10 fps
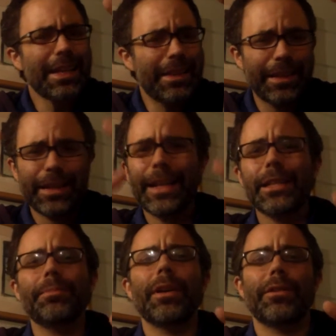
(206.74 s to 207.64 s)
And then the
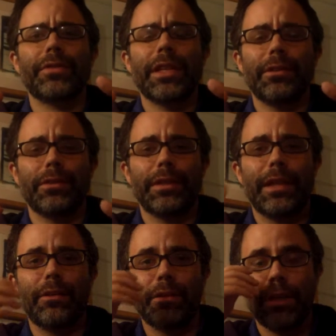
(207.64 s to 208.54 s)
next pair of scales
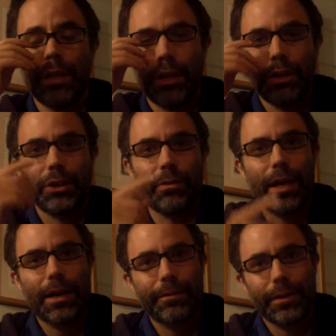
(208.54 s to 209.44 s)
down, you
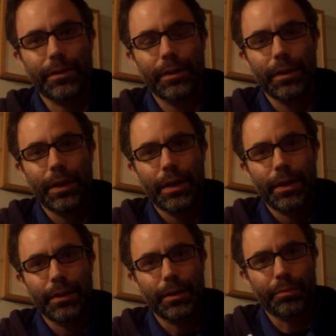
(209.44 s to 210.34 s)
have
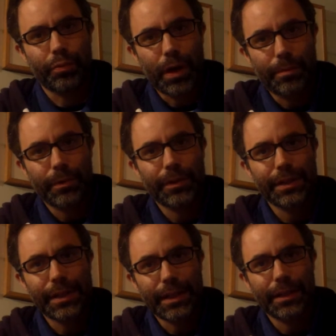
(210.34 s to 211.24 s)
the
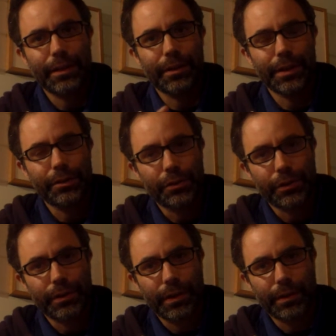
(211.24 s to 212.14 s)
primary, secondary, and
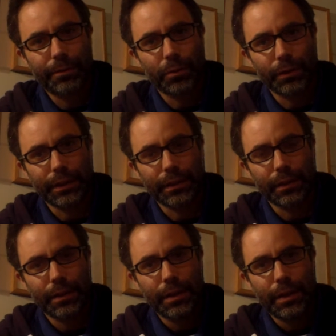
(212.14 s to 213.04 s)
tertiary
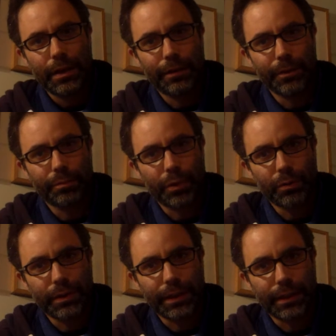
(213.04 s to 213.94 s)
folding of the
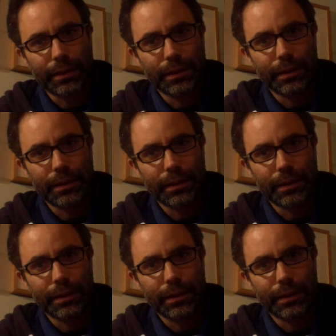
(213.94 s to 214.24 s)
protein.